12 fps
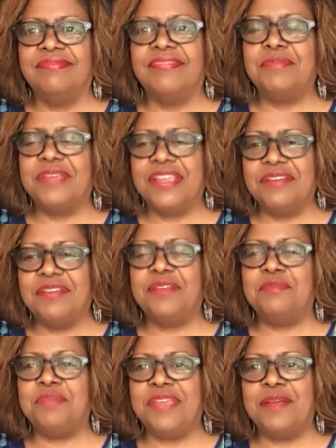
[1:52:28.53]
I'm getting ready to
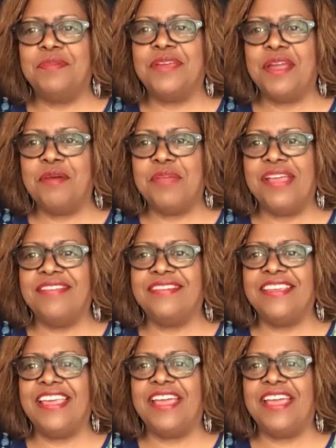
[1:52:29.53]
beat up Count Basie